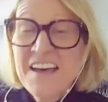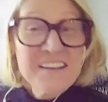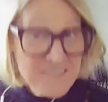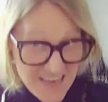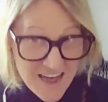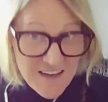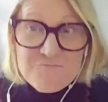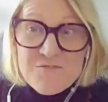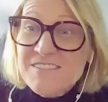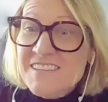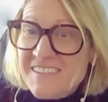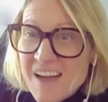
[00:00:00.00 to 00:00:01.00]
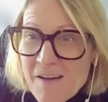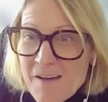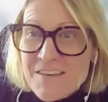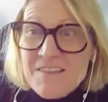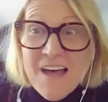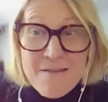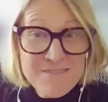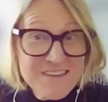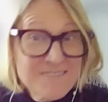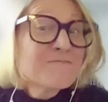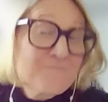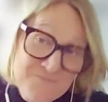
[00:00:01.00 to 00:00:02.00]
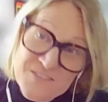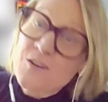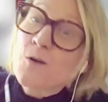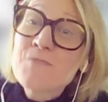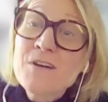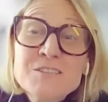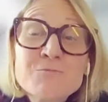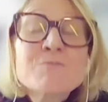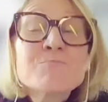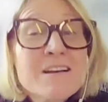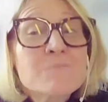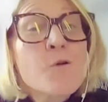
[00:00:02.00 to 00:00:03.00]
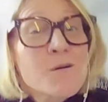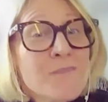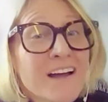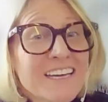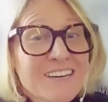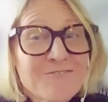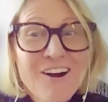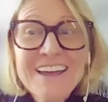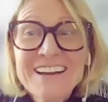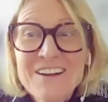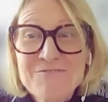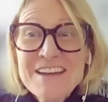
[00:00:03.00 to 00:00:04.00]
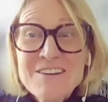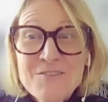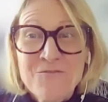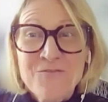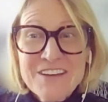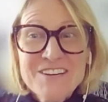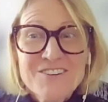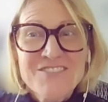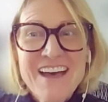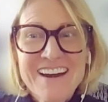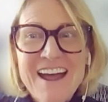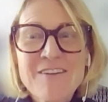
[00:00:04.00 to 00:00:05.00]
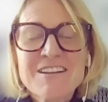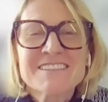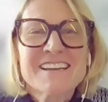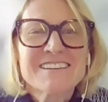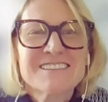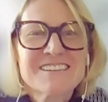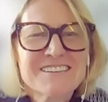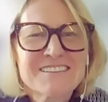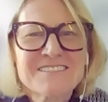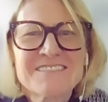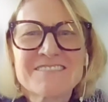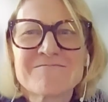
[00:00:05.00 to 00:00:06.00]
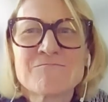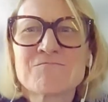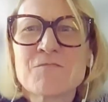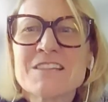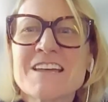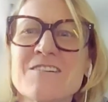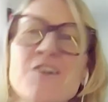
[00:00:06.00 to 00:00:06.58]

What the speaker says: That would stop it. I mean, Starbucks would make more money, right? If they could figure that out, it's like the, what do they call